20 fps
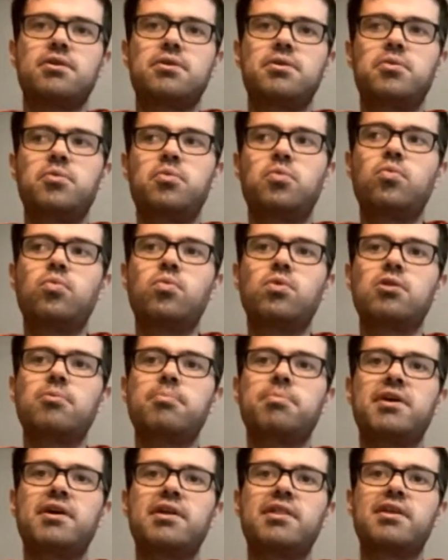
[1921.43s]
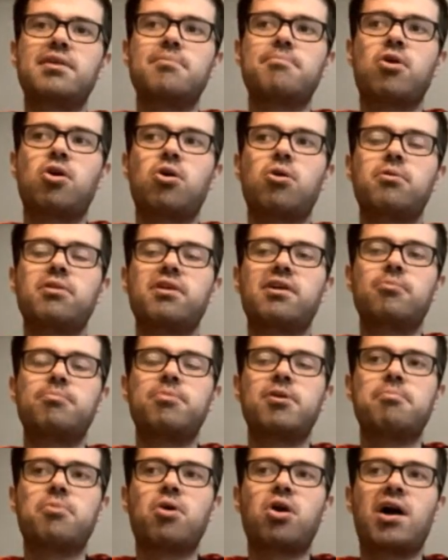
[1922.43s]
will be a little
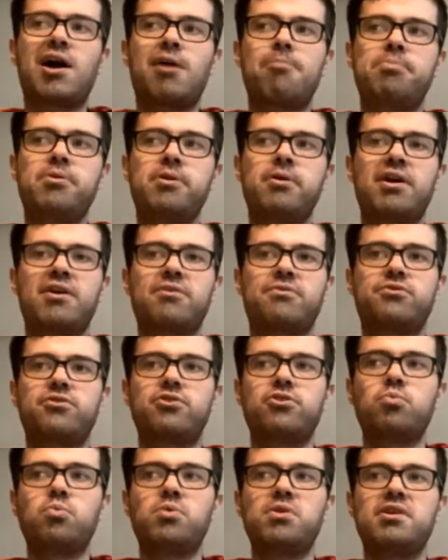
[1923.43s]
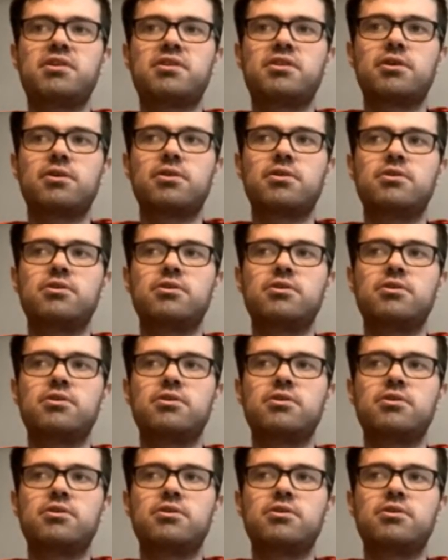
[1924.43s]
bit more happier after the week that